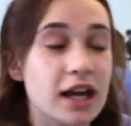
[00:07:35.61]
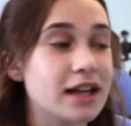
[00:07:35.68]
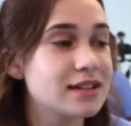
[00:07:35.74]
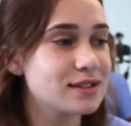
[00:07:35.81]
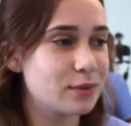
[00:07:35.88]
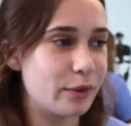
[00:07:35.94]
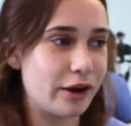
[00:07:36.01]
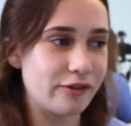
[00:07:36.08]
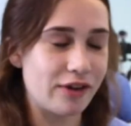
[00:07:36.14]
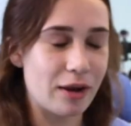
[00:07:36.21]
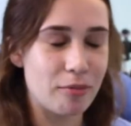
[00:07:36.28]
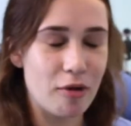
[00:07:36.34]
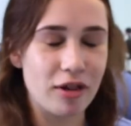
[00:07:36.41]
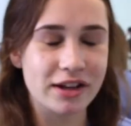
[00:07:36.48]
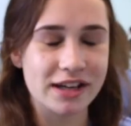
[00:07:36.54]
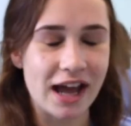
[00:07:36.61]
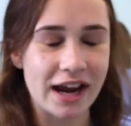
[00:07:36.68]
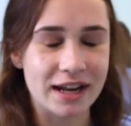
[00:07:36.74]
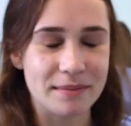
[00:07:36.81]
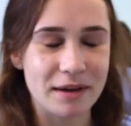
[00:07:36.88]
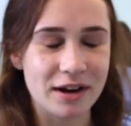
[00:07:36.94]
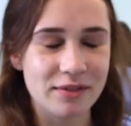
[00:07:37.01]
I swear, if I pull an
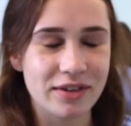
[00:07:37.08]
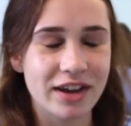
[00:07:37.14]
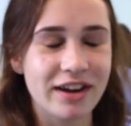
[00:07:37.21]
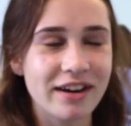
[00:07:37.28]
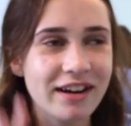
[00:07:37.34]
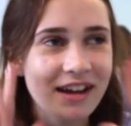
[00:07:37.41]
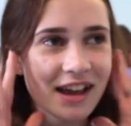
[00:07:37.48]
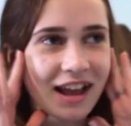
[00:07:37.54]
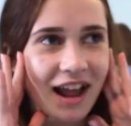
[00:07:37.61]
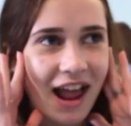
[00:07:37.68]
item out of here